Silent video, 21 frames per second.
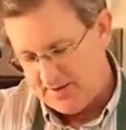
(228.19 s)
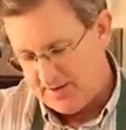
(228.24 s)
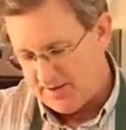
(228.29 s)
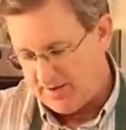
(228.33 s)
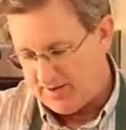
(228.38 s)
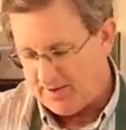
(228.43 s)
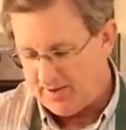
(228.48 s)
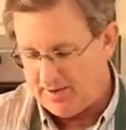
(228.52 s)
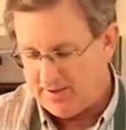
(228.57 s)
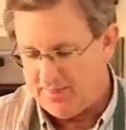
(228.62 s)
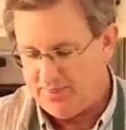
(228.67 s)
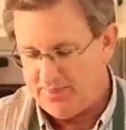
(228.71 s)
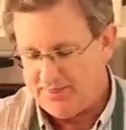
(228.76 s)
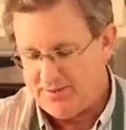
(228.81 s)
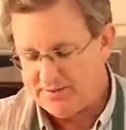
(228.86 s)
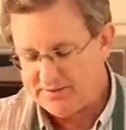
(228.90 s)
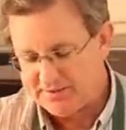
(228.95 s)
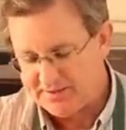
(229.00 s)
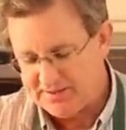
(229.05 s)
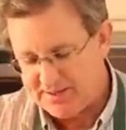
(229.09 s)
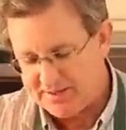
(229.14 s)
Uh,
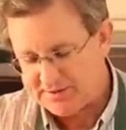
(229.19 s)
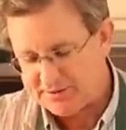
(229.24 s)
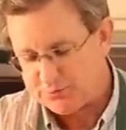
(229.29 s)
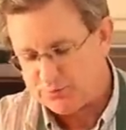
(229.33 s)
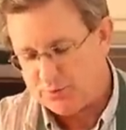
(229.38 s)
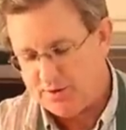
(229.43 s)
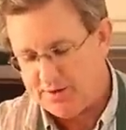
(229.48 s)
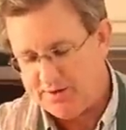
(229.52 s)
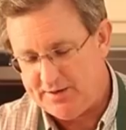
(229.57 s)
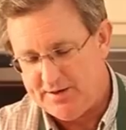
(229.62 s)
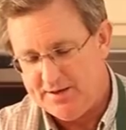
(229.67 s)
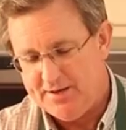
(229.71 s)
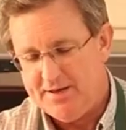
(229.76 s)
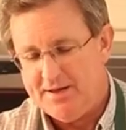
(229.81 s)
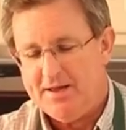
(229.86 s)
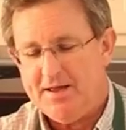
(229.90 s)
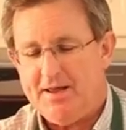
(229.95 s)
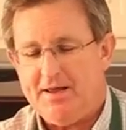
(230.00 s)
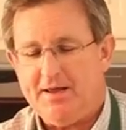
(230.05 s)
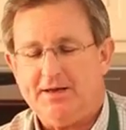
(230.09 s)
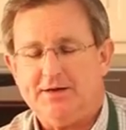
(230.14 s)
this next one
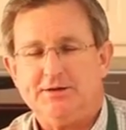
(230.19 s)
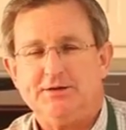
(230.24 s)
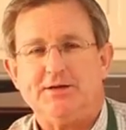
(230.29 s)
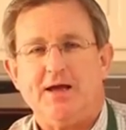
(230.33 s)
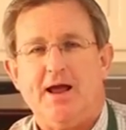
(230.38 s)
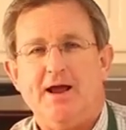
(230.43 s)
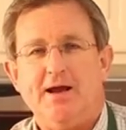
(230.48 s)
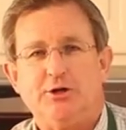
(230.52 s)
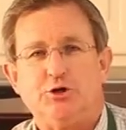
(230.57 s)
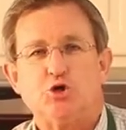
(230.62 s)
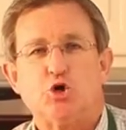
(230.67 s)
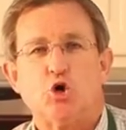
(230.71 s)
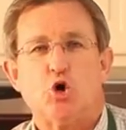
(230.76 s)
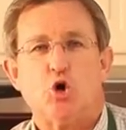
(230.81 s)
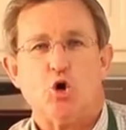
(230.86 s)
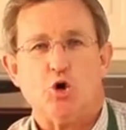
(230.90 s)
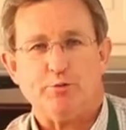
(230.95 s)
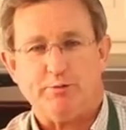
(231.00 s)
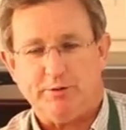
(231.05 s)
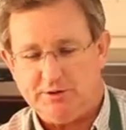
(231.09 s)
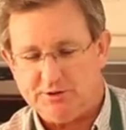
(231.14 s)
is a
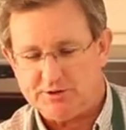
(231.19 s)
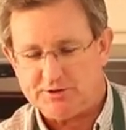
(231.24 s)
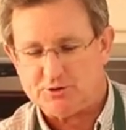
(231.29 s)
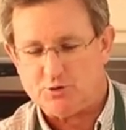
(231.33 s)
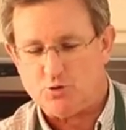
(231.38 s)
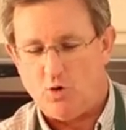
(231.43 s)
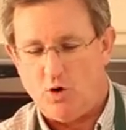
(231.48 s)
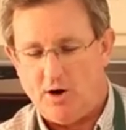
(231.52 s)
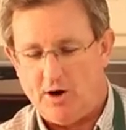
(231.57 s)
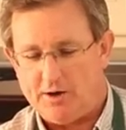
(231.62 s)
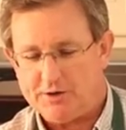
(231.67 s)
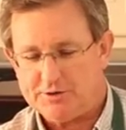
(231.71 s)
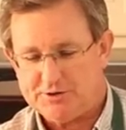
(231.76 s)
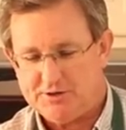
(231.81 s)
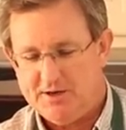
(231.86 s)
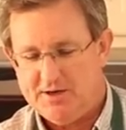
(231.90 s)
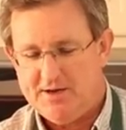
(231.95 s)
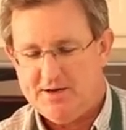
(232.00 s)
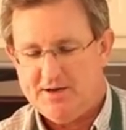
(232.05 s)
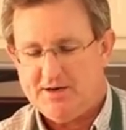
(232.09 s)
turban squash.